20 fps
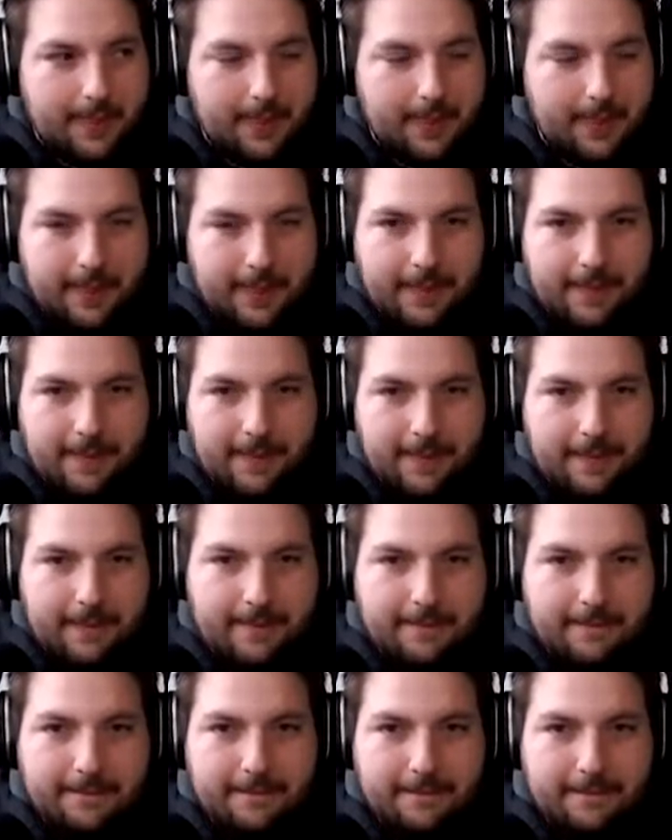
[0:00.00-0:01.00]

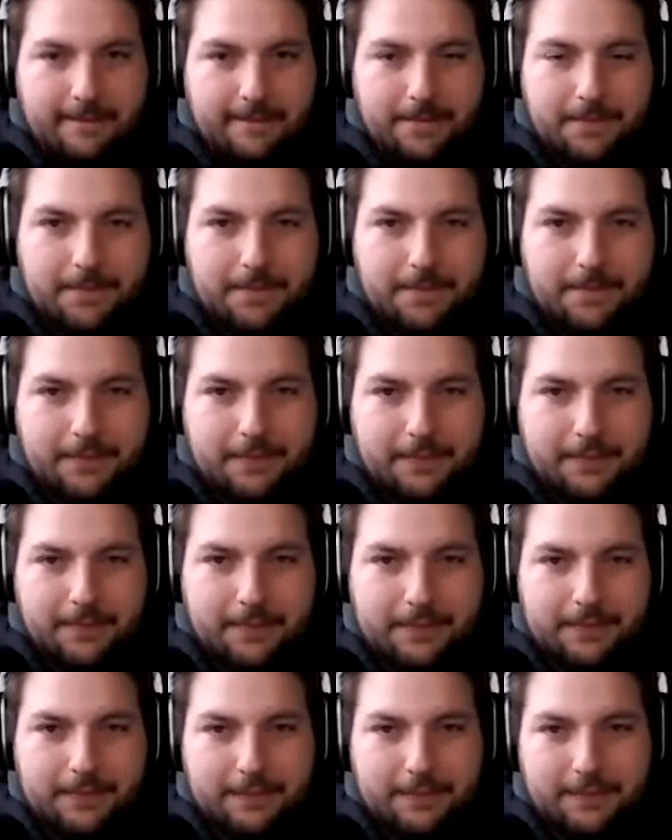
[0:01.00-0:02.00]

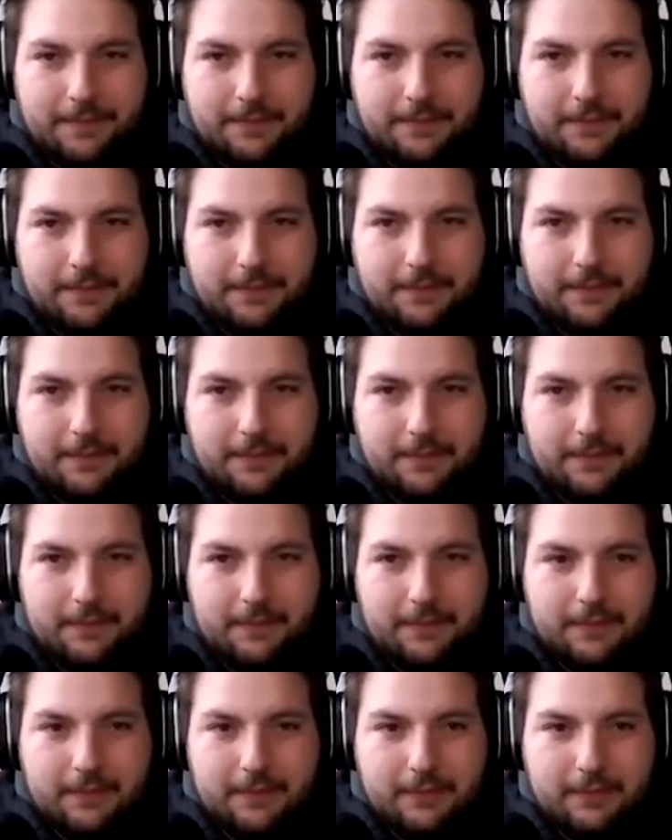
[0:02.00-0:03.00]

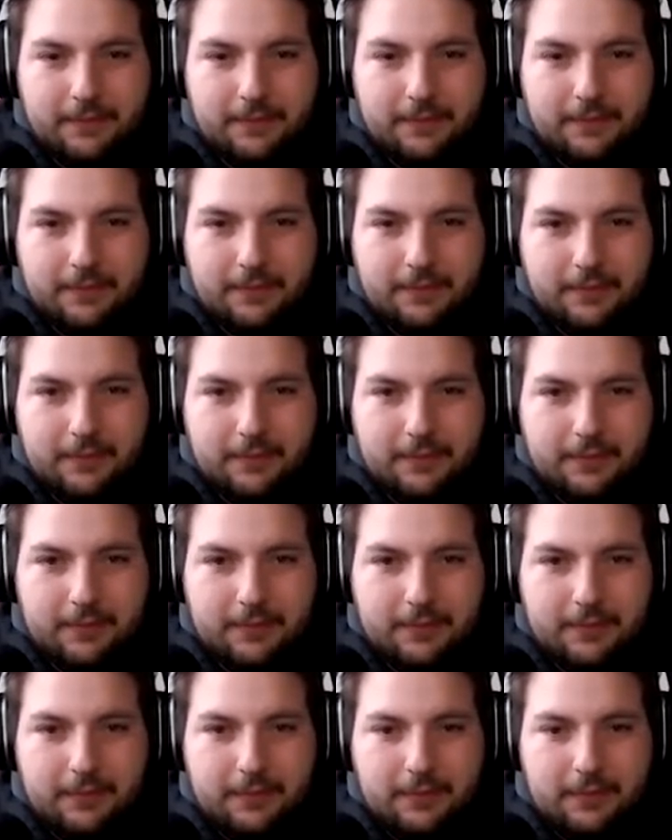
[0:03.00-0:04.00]

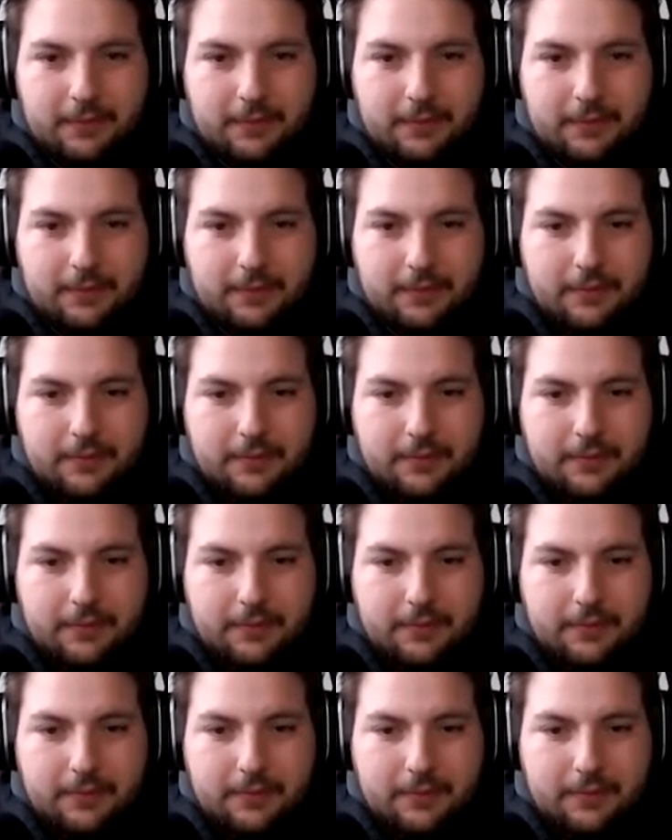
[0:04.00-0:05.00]

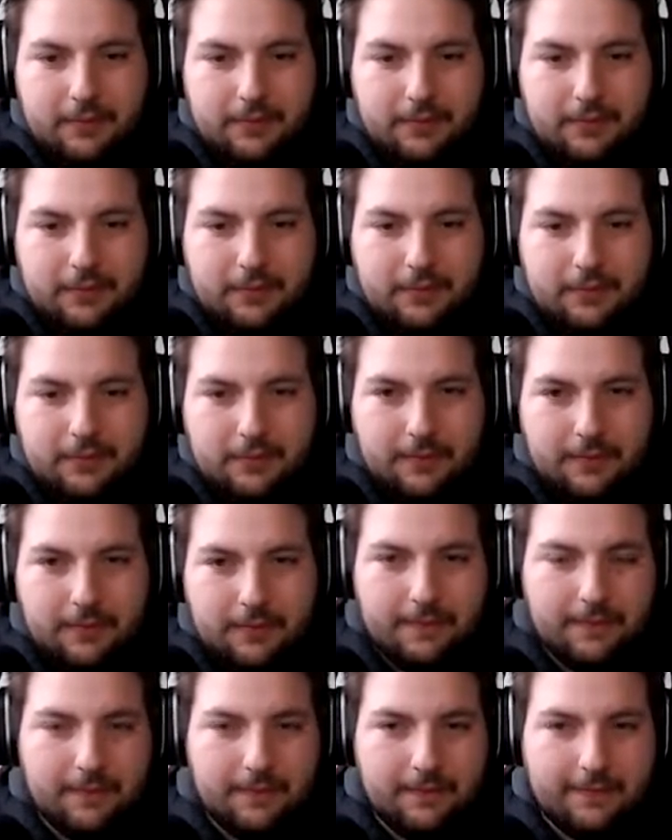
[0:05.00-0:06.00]

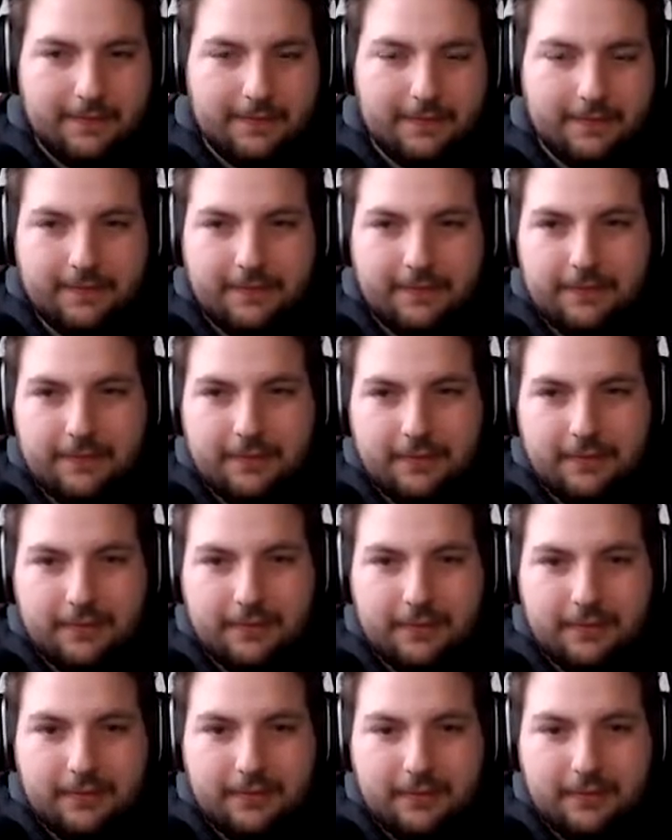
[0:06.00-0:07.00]

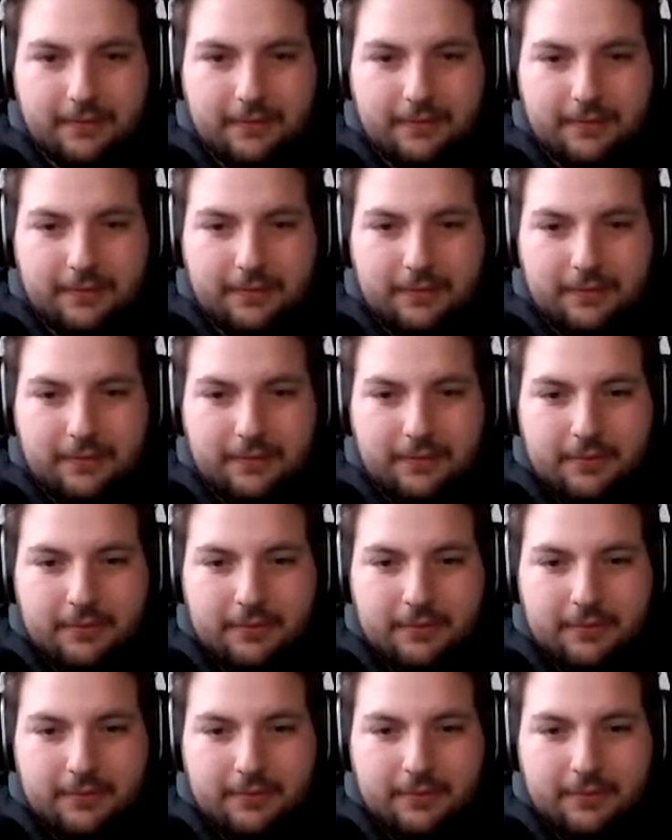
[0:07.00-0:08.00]
(silent)